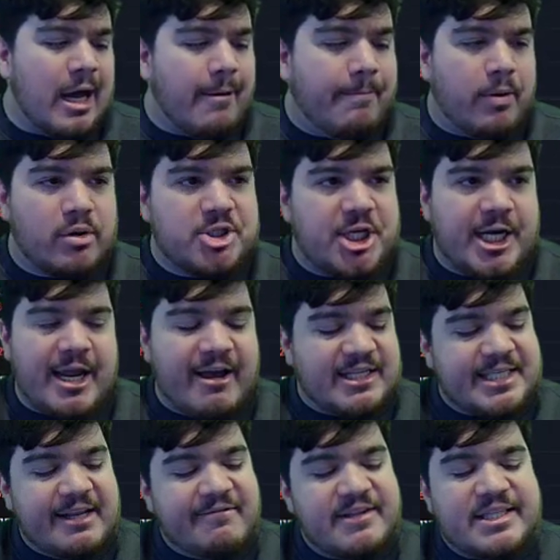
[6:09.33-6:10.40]
Pulse Chain
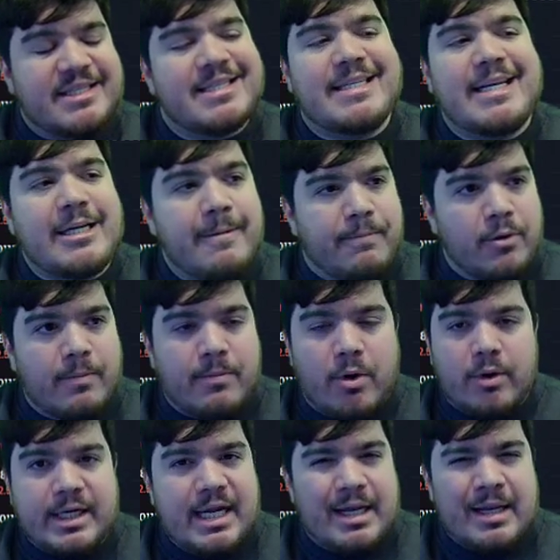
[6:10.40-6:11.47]
hasn't even seen a bull
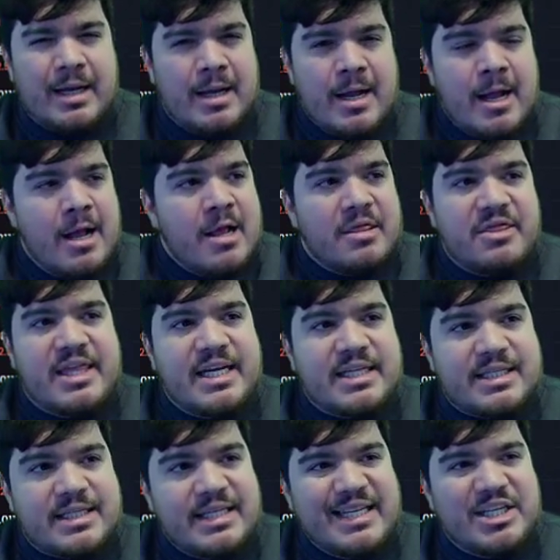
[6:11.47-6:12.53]
market.
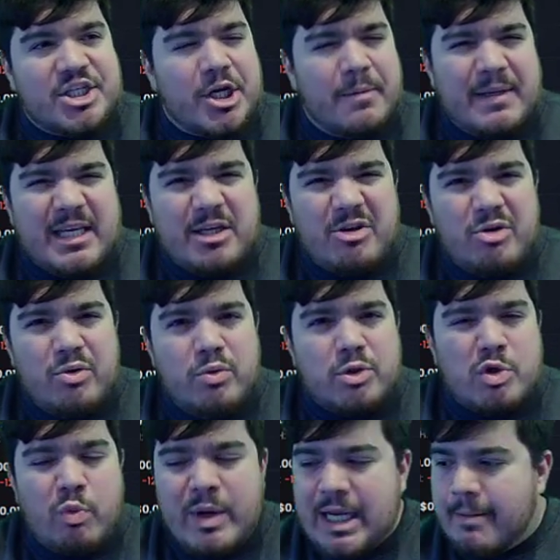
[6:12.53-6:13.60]
This niche can be huge.
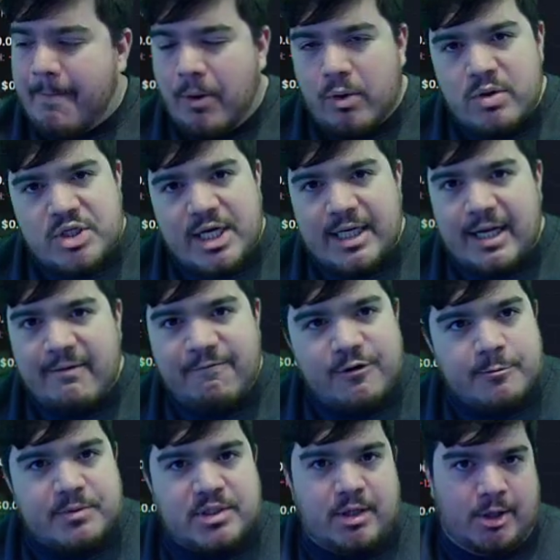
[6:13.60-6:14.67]
Pulse Chain could
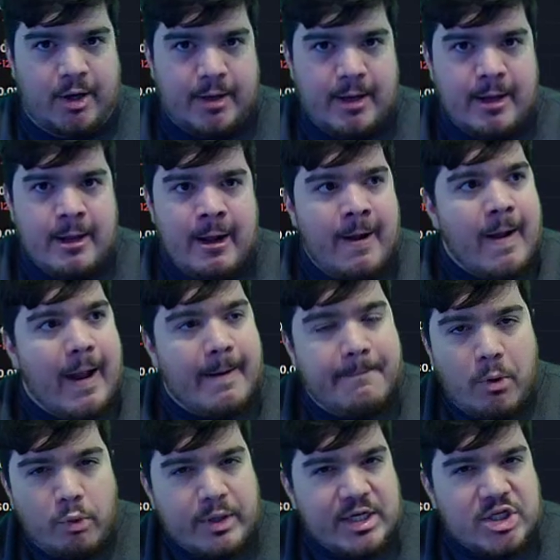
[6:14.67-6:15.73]
flip Solana, and
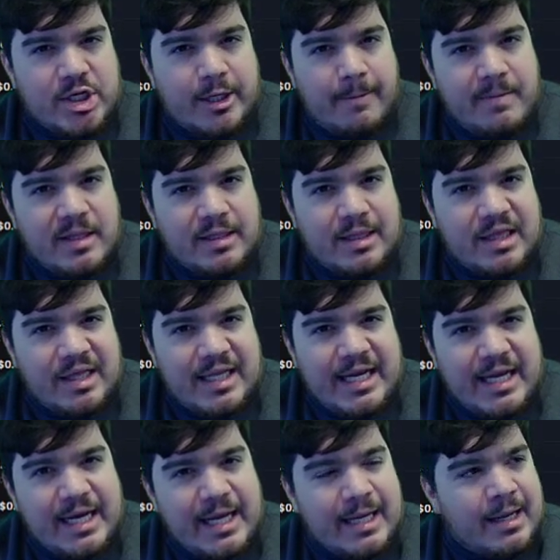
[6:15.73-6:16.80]
Poke Chain could be the
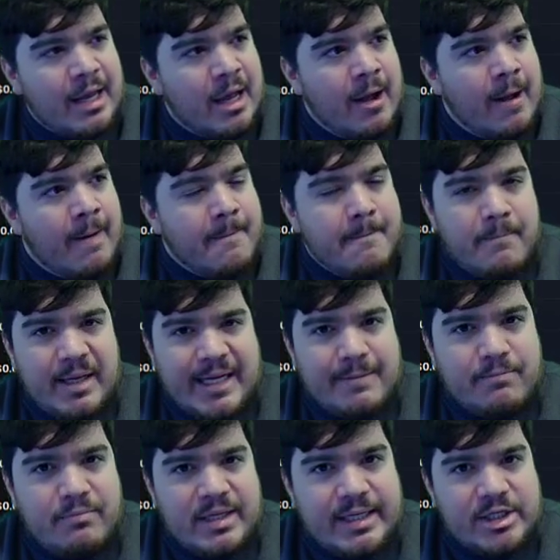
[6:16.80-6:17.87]
leading
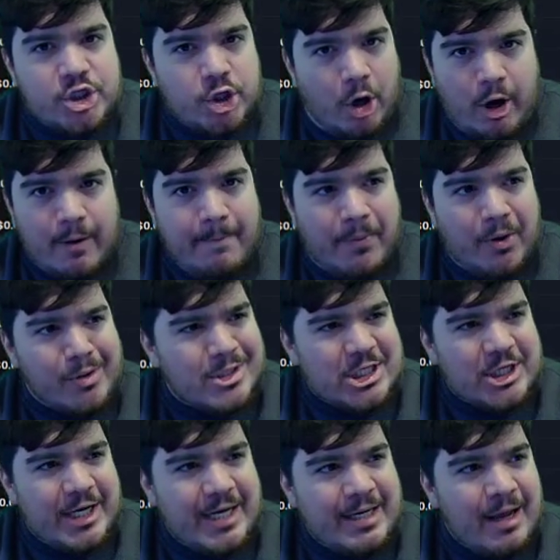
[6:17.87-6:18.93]
meme niche on Pulse
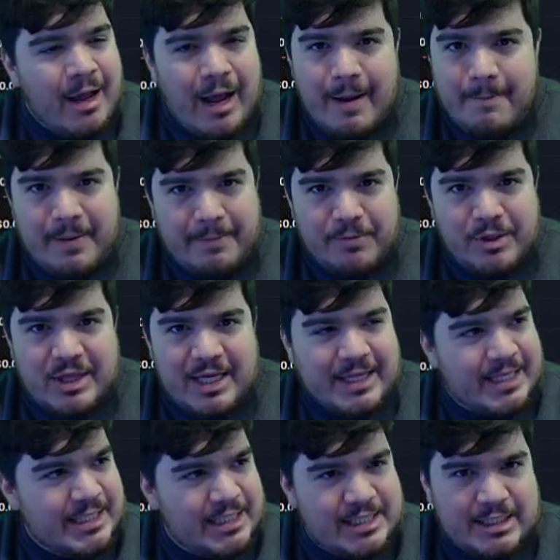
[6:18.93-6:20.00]
Chain, and people think
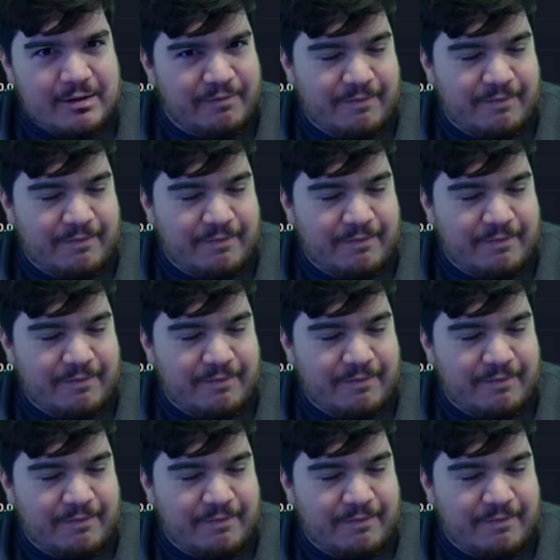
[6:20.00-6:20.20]
this is